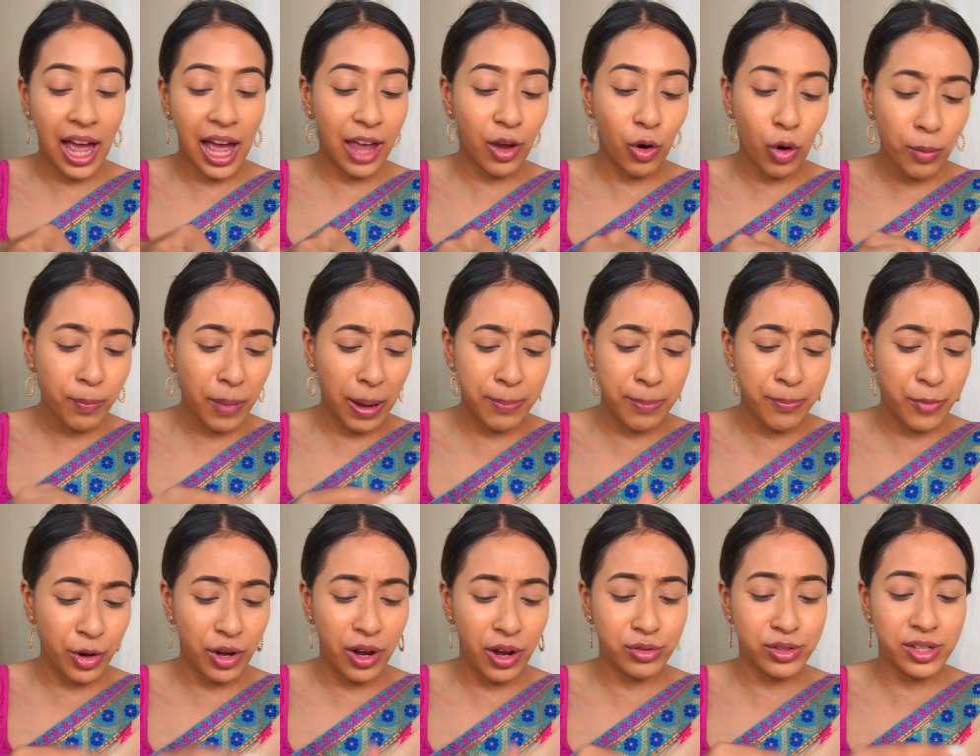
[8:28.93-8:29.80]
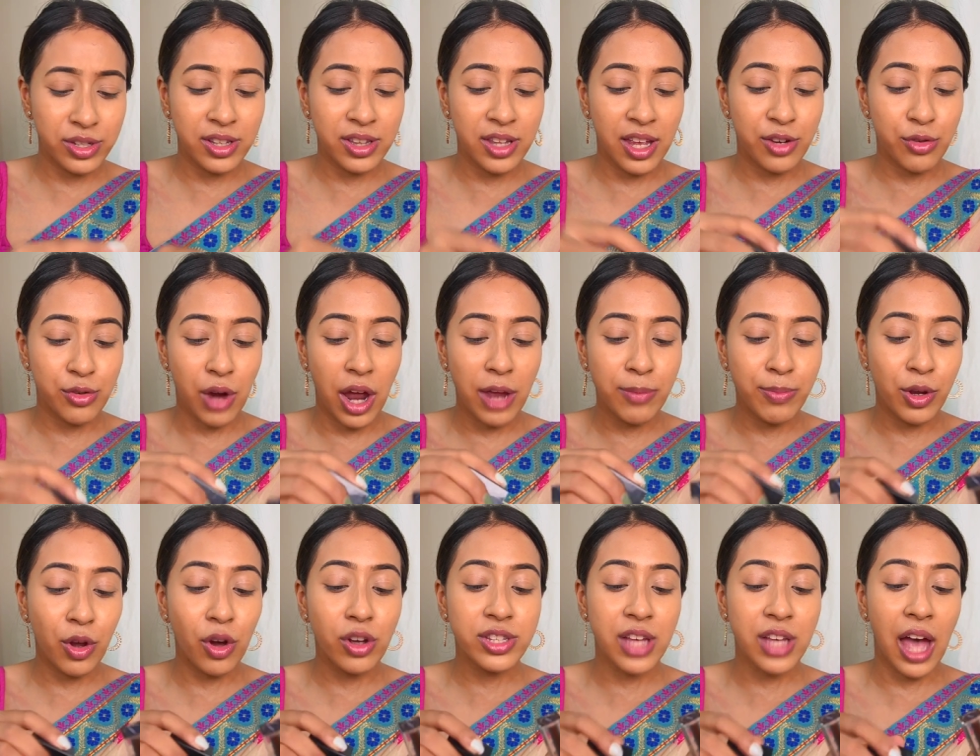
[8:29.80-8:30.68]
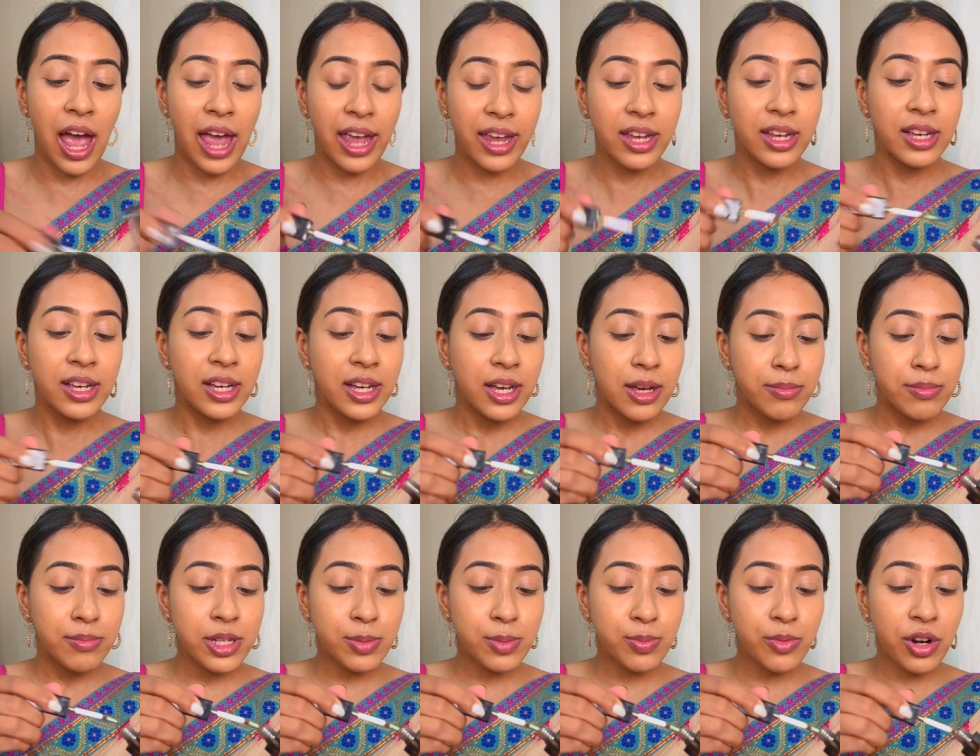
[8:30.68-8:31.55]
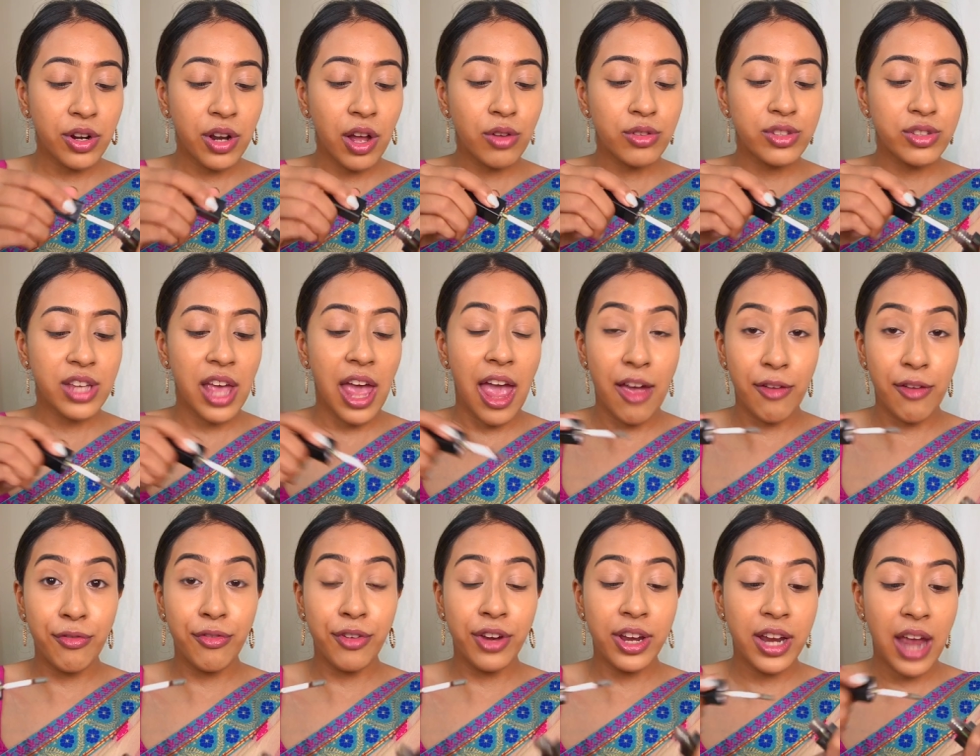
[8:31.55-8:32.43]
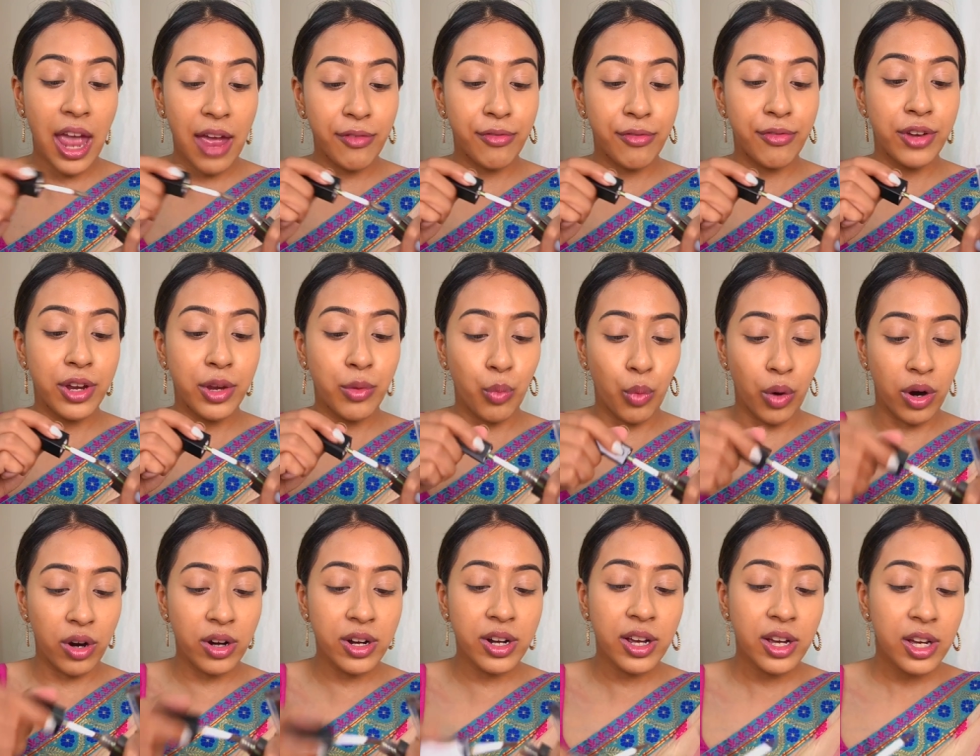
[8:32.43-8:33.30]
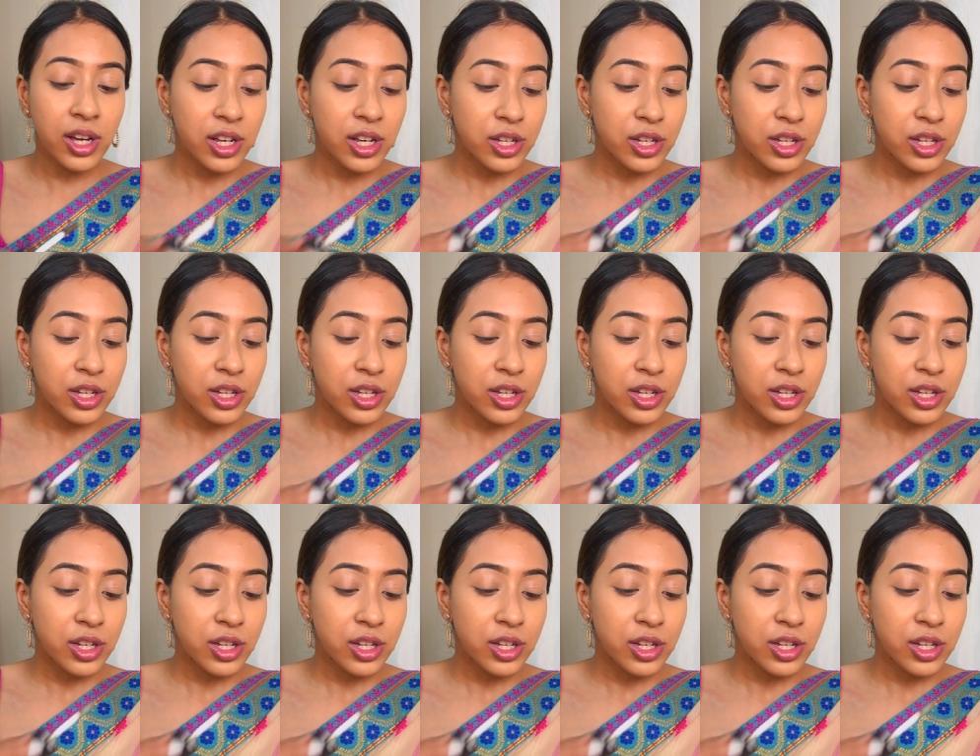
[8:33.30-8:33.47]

I hope I'm pronouncing that right because I mispronounce every word.